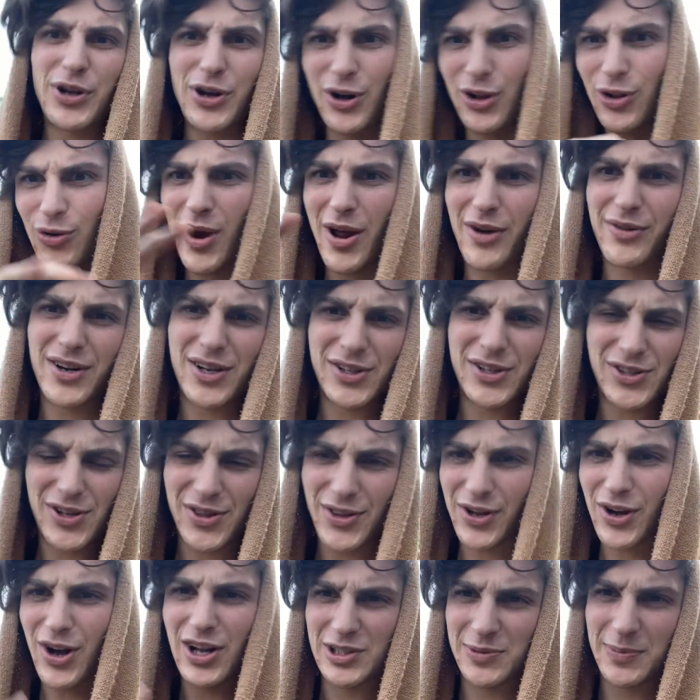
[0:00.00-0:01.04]
all around us in
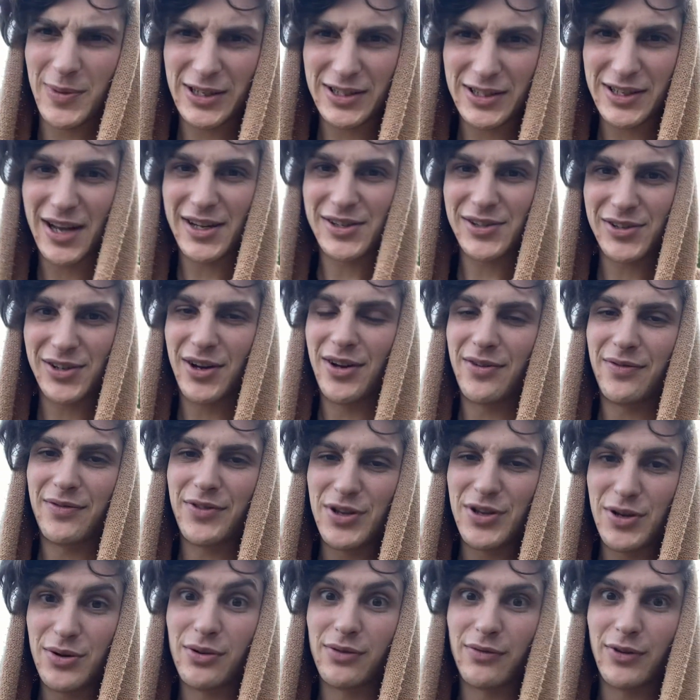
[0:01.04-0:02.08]
the cosmic dust of
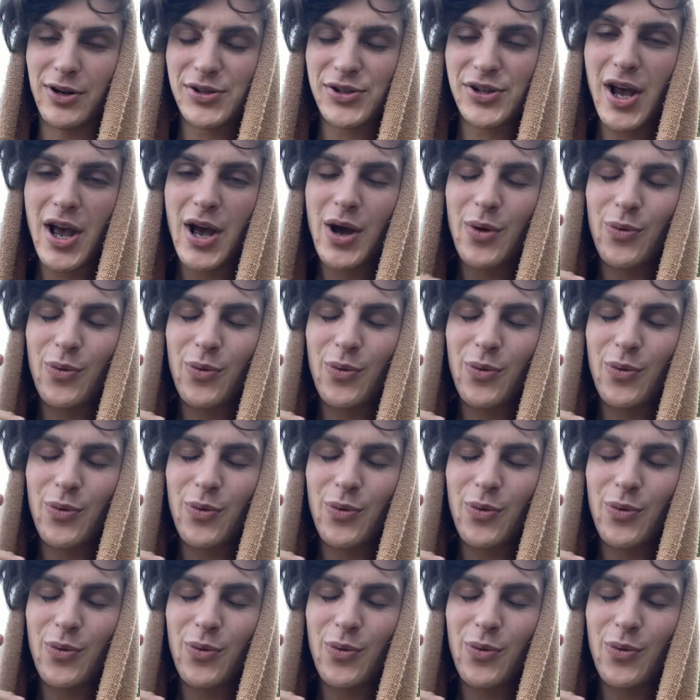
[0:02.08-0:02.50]
the universe.